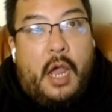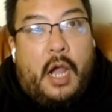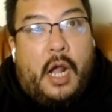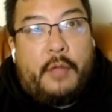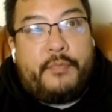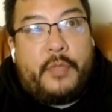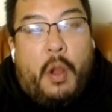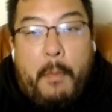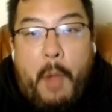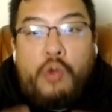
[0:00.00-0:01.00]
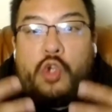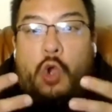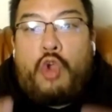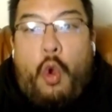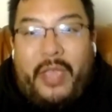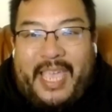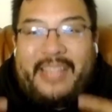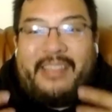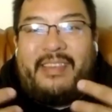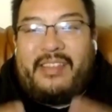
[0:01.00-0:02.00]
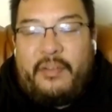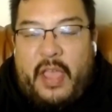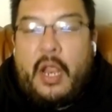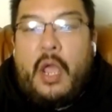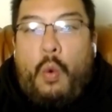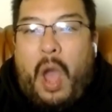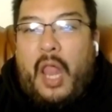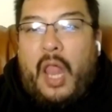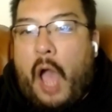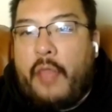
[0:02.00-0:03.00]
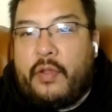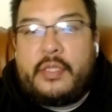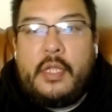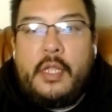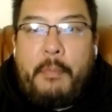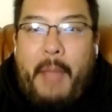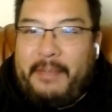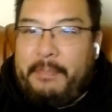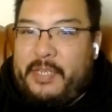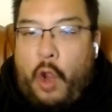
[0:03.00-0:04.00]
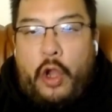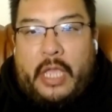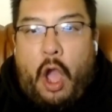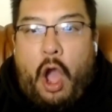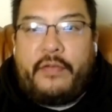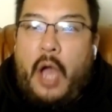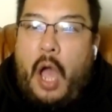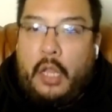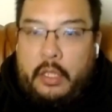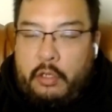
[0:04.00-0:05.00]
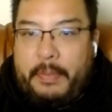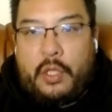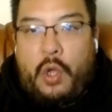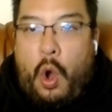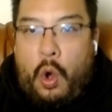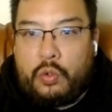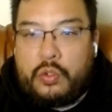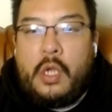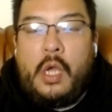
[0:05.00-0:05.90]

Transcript: you know, mojo going into this event, while others might be starting off a little bit cold.